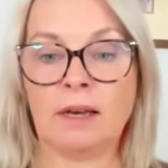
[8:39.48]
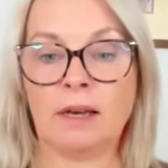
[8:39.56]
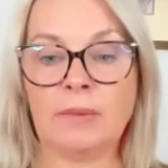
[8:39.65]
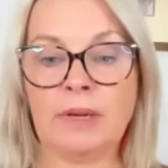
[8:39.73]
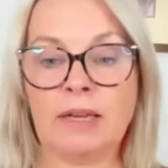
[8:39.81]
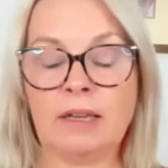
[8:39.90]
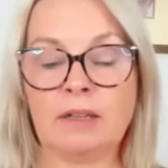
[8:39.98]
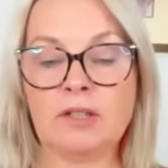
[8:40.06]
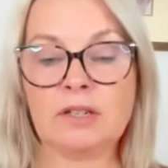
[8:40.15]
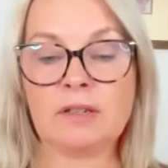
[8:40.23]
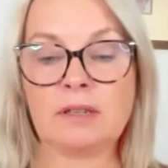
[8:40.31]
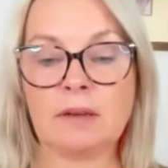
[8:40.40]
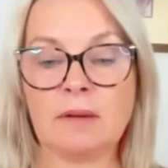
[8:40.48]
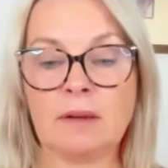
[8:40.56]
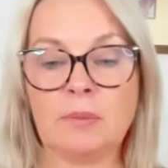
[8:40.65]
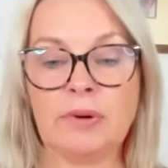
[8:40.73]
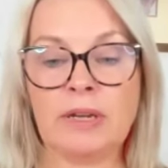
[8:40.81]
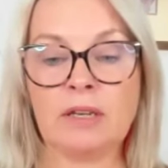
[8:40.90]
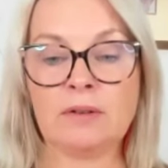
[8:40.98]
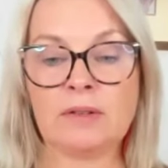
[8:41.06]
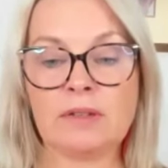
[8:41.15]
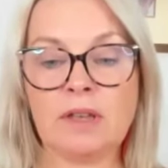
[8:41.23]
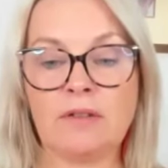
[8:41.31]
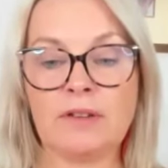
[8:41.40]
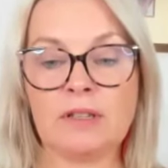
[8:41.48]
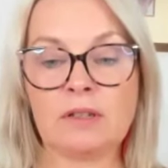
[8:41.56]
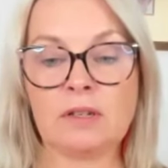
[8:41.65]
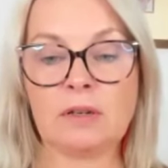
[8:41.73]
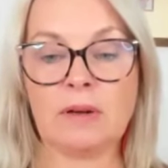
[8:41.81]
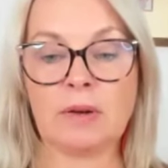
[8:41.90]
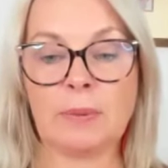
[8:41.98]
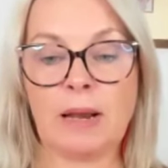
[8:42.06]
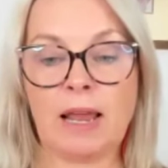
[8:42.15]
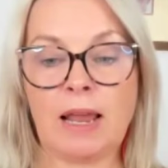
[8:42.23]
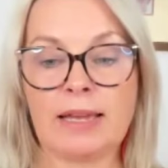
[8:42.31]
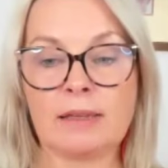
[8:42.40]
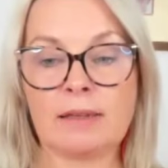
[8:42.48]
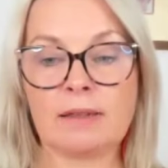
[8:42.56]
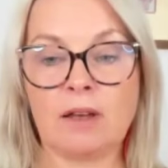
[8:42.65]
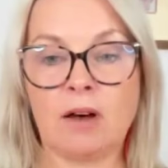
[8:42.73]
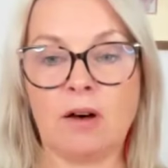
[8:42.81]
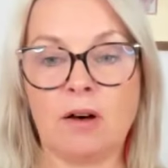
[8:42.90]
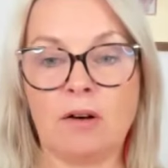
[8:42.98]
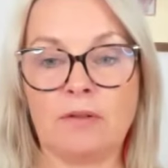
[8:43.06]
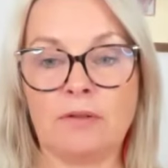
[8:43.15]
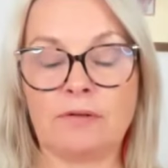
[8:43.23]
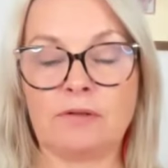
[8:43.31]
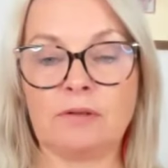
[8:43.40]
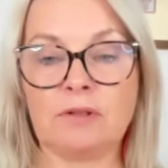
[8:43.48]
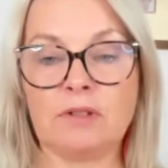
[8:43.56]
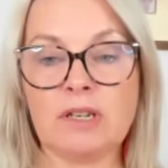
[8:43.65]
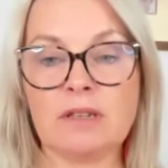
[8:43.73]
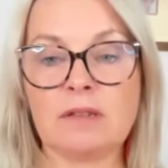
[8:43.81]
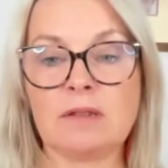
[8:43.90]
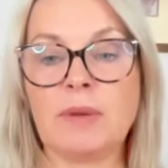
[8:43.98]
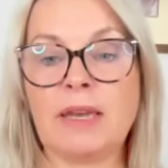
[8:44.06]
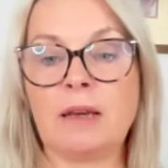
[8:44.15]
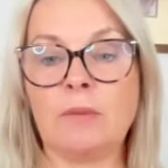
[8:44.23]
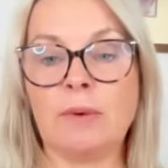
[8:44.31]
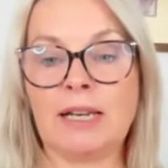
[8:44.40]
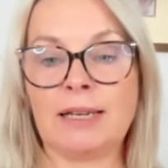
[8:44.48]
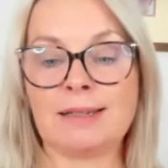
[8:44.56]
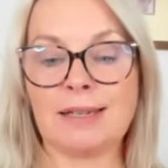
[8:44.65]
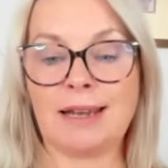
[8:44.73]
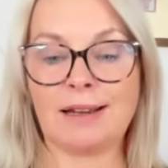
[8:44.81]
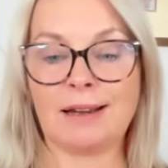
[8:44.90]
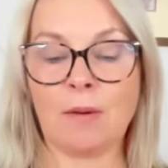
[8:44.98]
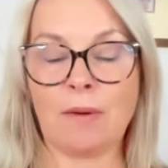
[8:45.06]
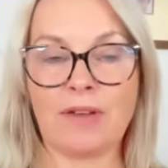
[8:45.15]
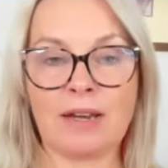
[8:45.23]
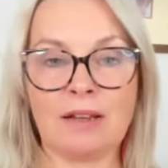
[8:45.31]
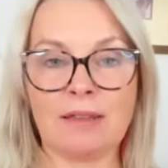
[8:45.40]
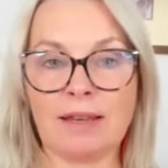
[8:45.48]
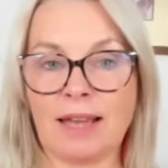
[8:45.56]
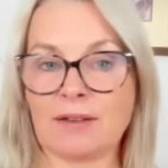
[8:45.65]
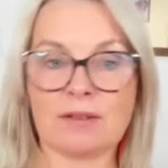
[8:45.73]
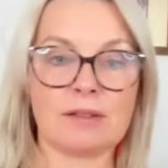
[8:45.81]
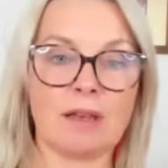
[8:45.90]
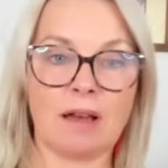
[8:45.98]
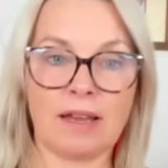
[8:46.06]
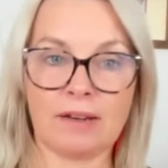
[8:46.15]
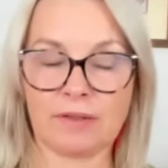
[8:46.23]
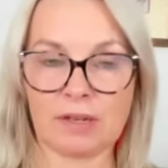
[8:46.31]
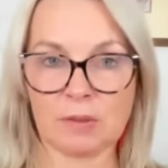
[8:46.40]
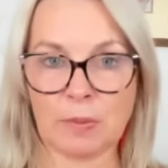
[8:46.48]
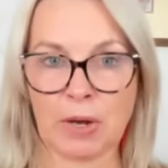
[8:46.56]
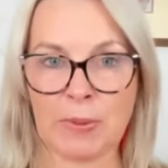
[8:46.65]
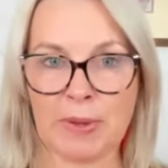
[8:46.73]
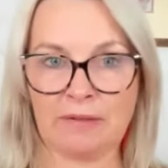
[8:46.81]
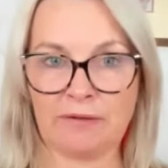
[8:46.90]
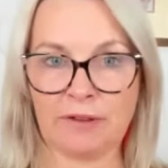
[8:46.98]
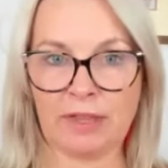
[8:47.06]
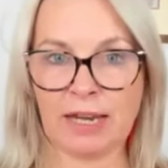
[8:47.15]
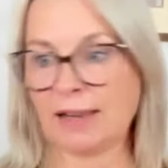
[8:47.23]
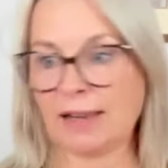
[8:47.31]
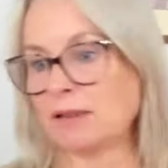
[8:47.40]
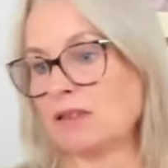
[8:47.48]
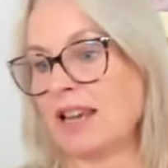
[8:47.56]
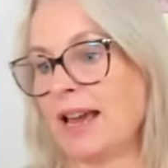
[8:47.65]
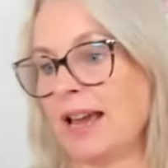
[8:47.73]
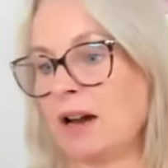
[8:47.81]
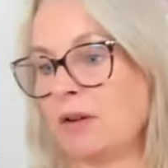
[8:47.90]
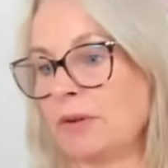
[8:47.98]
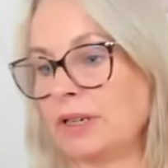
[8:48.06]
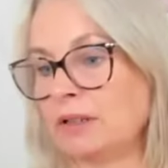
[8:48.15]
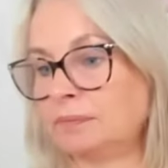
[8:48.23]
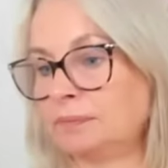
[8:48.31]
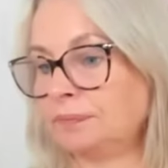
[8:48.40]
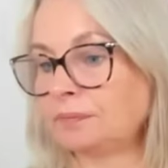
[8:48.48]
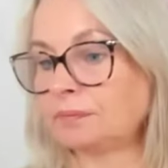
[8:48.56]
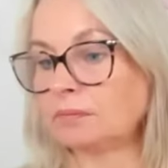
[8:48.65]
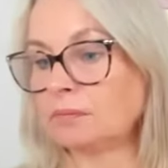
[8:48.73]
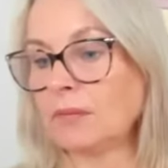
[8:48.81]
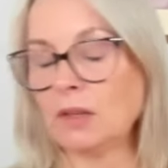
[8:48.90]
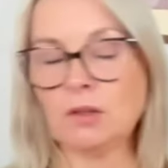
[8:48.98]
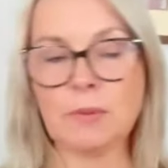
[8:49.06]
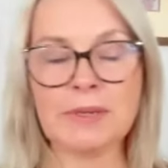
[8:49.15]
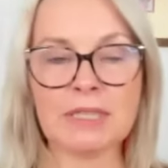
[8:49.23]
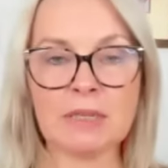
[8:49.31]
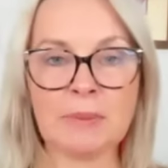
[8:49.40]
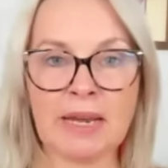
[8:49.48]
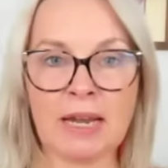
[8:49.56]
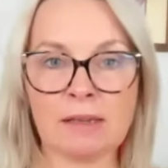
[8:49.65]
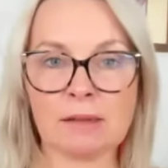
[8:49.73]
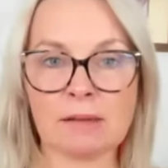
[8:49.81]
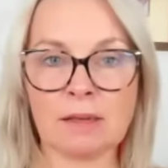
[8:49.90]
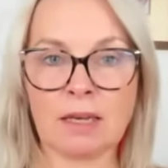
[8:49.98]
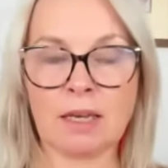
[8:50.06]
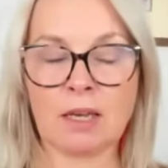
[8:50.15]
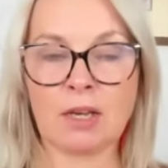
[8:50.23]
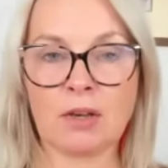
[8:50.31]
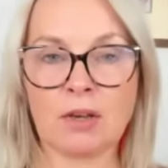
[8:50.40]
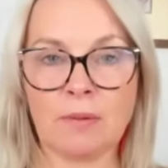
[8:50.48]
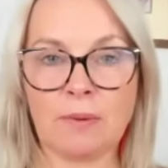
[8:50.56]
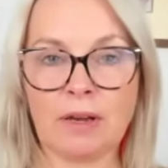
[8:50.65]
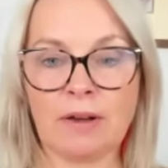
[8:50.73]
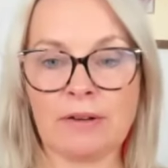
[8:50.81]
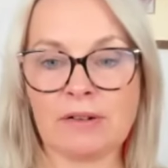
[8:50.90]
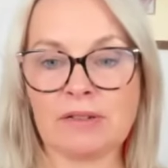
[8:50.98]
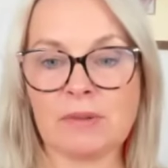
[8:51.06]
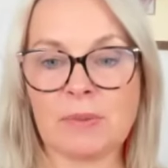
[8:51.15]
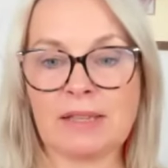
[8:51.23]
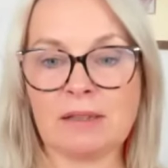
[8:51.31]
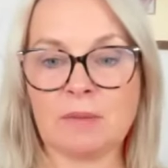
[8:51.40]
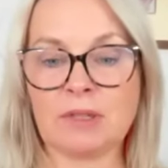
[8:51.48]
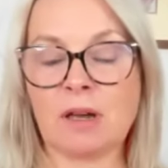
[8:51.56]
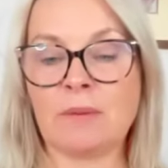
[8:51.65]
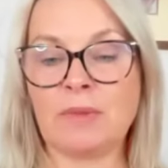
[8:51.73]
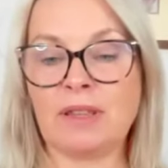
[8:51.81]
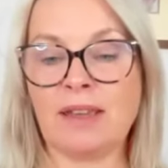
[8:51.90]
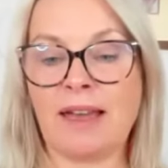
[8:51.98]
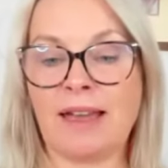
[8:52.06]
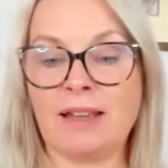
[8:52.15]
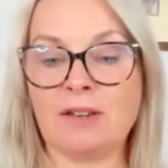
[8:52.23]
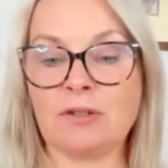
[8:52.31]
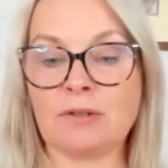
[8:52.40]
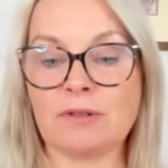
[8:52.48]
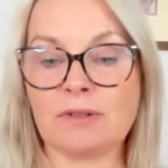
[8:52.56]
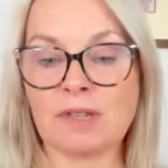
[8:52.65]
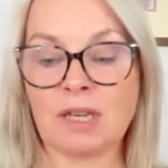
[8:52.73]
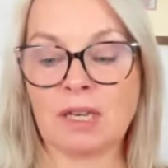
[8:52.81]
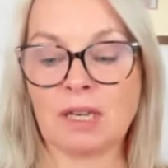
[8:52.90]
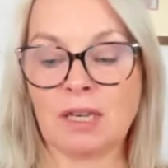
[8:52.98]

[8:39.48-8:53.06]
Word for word: And we're just bring yourself into a place of just being willing to let go of anything outside of this moment for the next hour and 20 minutes. We're going to spend some time with the angels